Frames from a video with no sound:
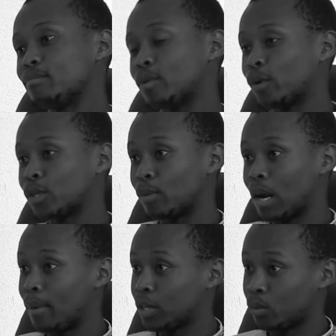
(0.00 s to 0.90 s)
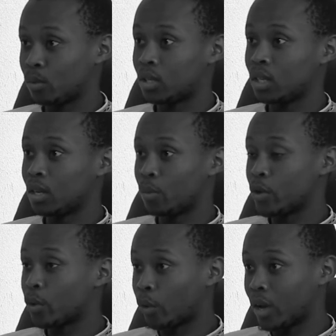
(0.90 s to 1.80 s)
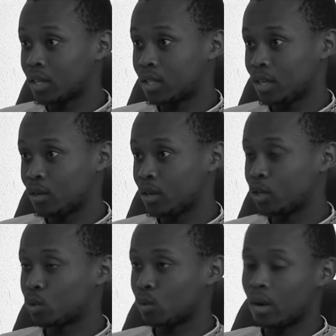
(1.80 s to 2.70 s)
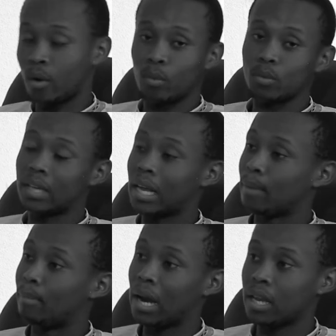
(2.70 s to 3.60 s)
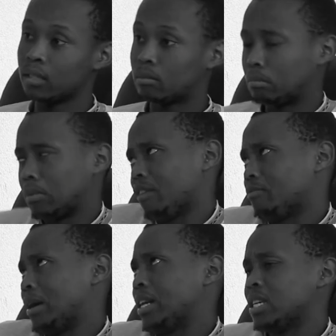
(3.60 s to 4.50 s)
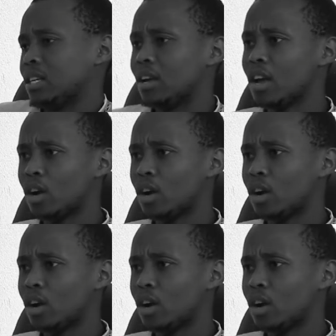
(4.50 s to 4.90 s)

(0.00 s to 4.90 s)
because when when you're royalty, you need to, I don't know, stay in a palace, have money,